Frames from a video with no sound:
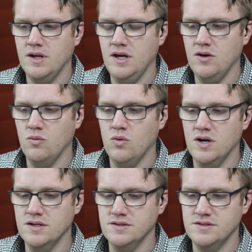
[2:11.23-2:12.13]
it
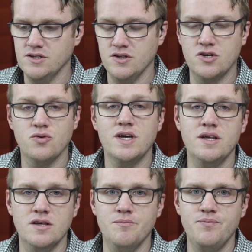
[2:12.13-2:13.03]
was the
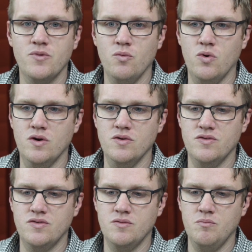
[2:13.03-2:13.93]
curriculum
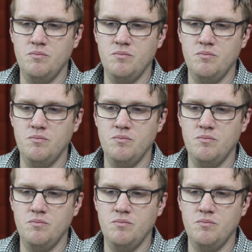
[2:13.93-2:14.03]
was